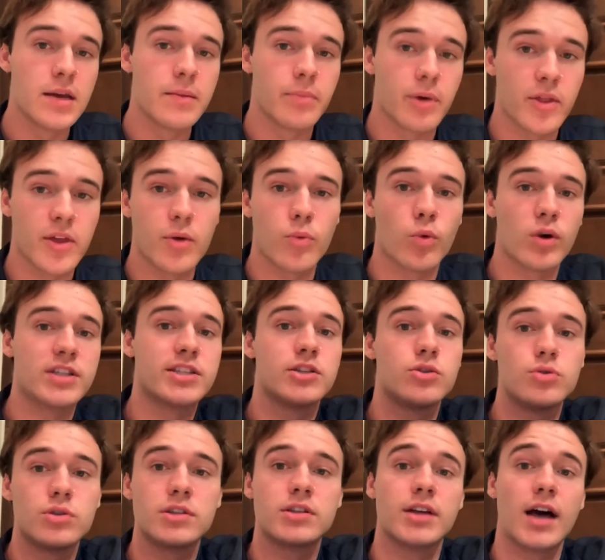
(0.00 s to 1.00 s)
but then once
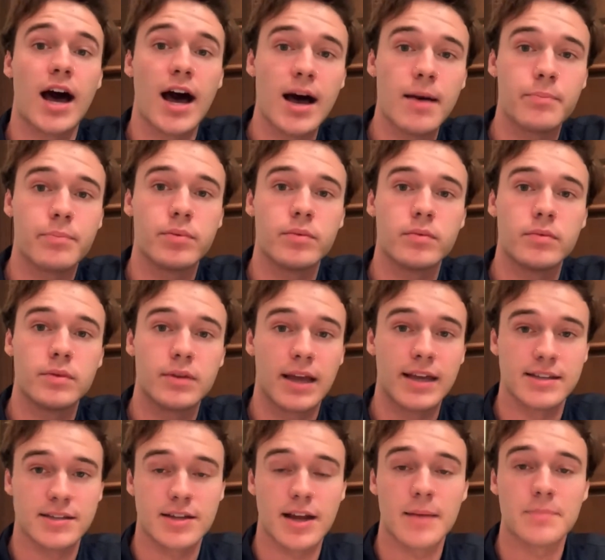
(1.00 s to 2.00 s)
you stop
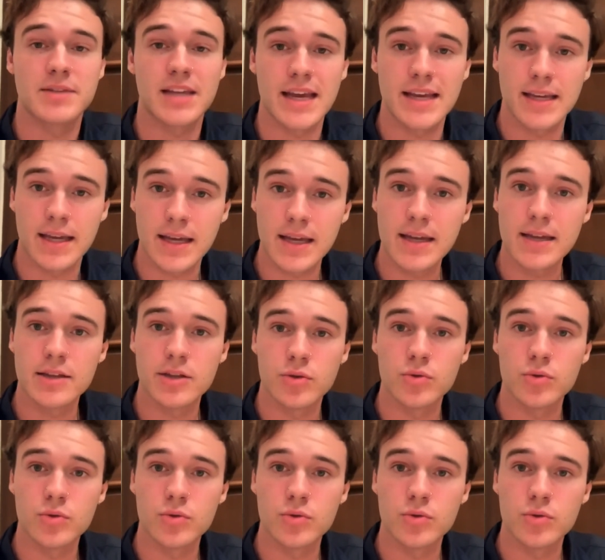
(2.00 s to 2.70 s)
taking it,